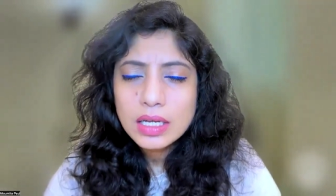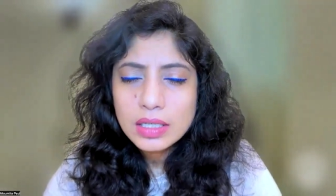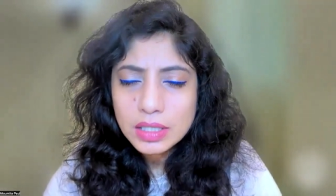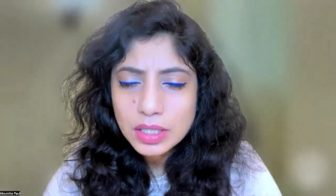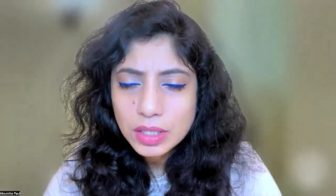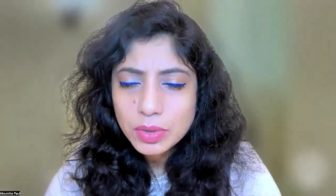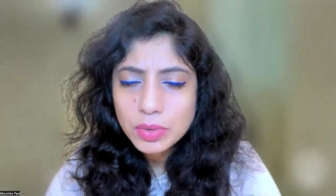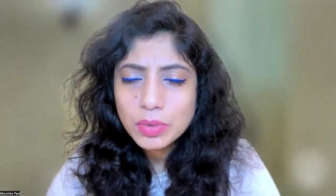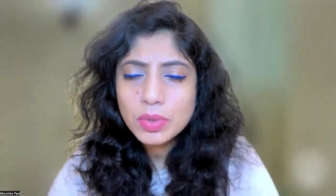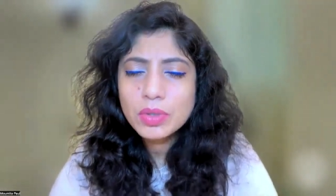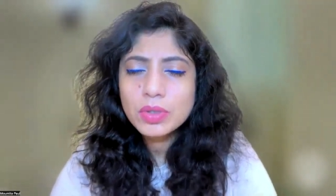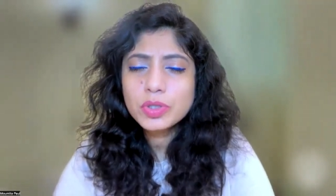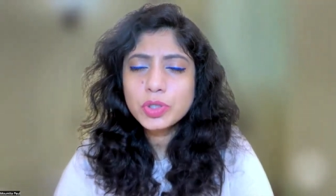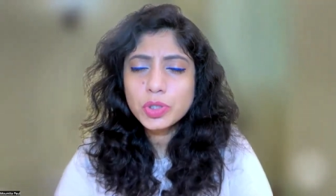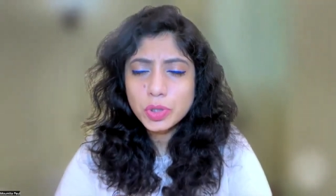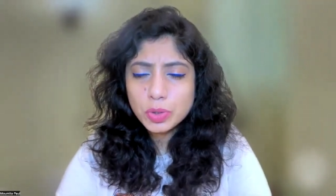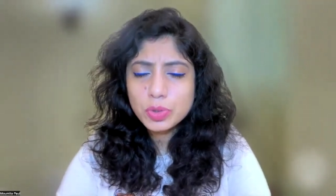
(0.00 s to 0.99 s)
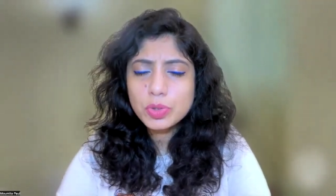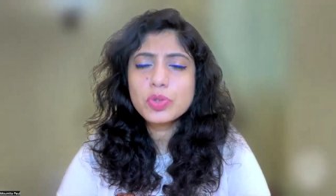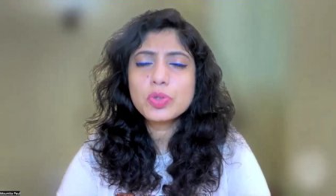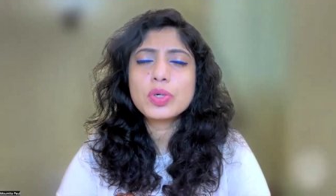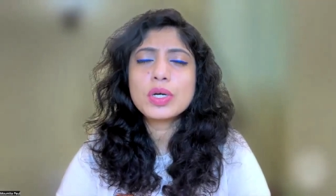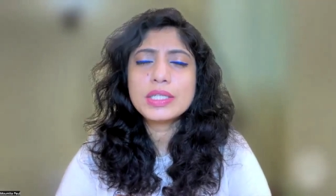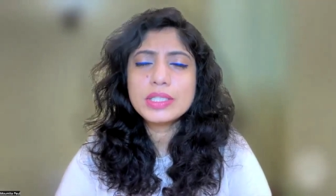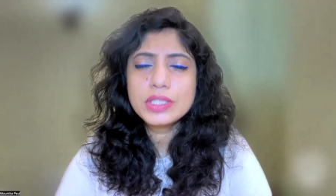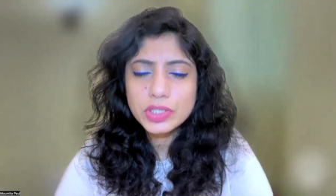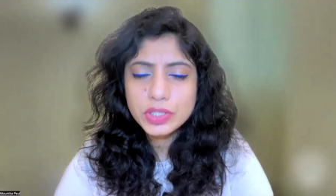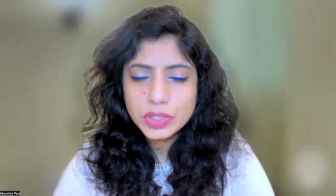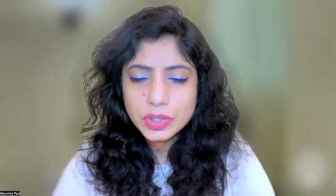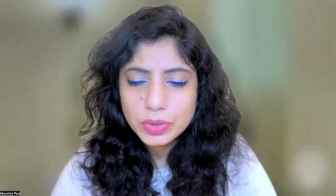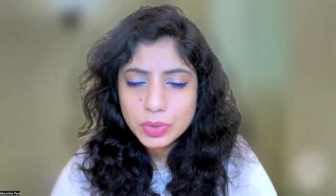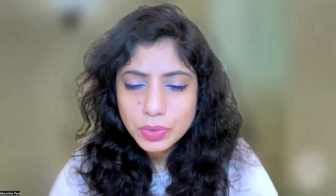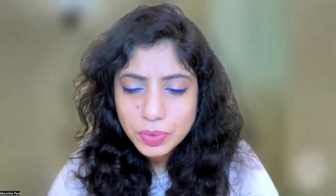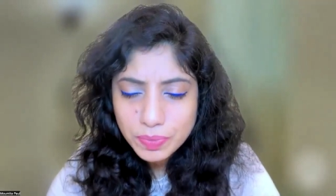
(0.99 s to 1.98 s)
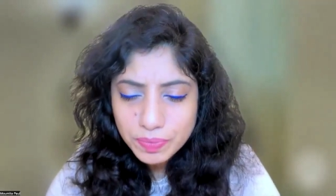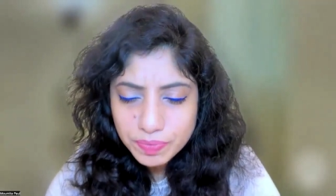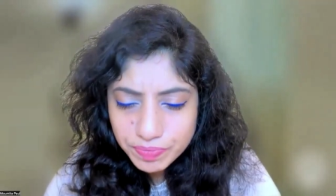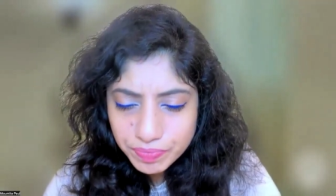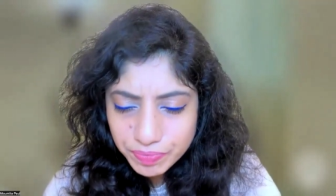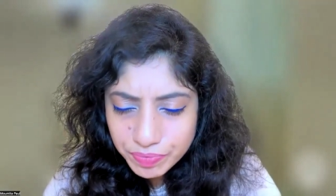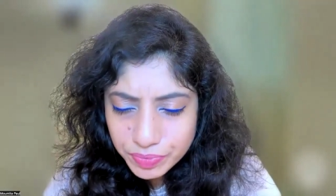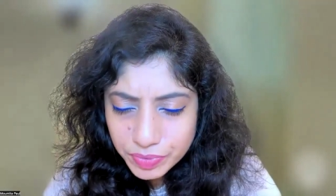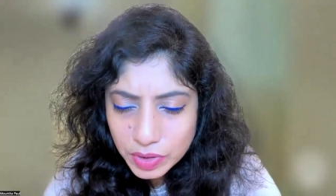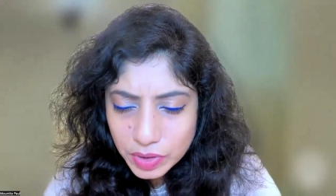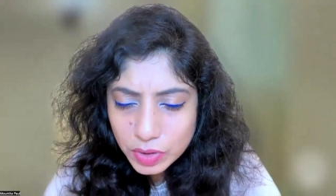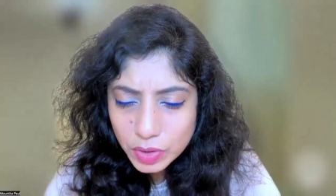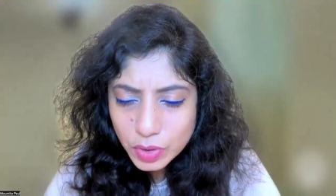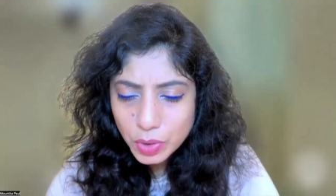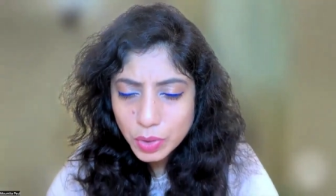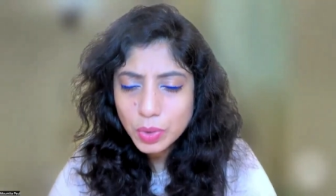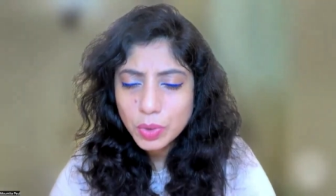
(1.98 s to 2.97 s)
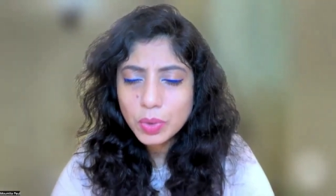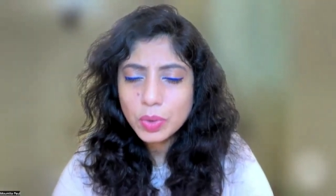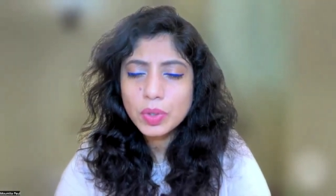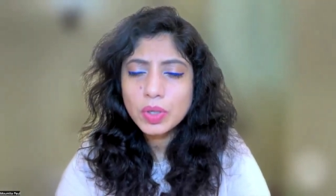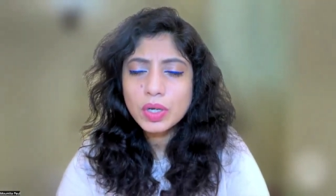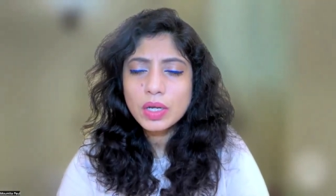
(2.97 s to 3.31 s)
you choose to continue to